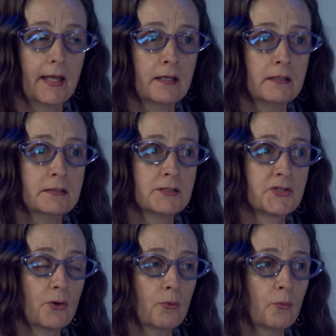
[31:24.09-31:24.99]

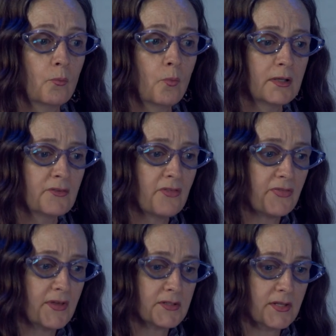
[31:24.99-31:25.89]
And one of the
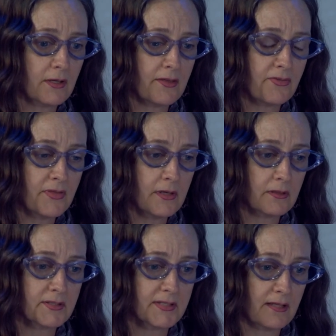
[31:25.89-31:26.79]
things that I
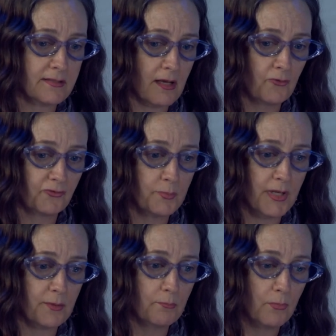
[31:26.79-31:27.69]
think stands out for
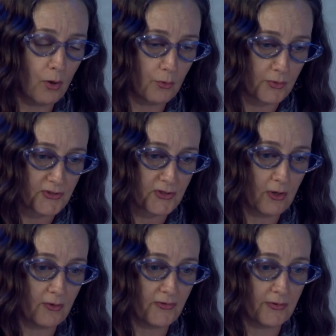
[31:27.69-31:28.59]
me most
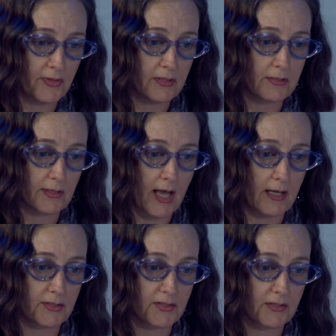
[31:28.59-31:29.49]
over these
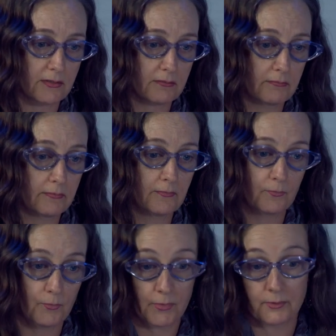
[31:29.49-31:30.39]
last
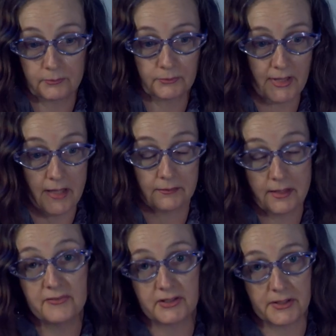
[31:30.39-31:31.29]

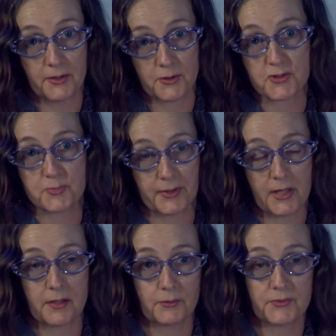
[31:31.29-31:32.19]
11 years, but
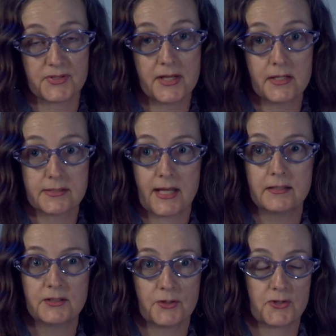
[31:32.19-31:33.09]
I will say
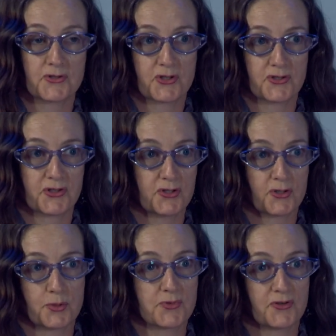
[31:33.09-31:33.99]
10 years just in
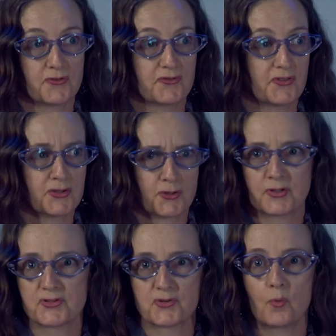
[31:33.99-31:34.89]
terms of it
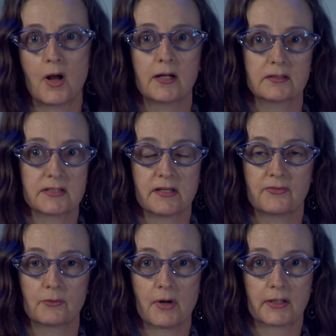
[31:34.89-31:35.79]
took us a while to
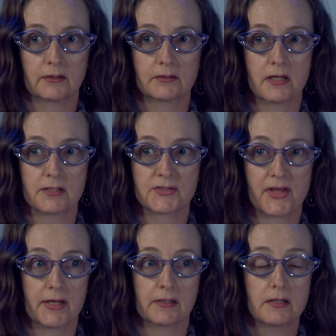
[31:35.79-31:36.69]
even recognize
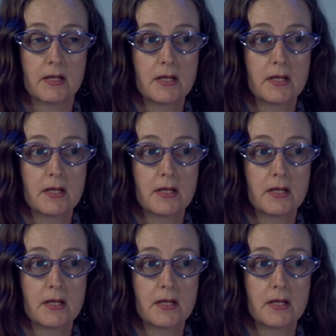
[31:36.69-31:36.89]
that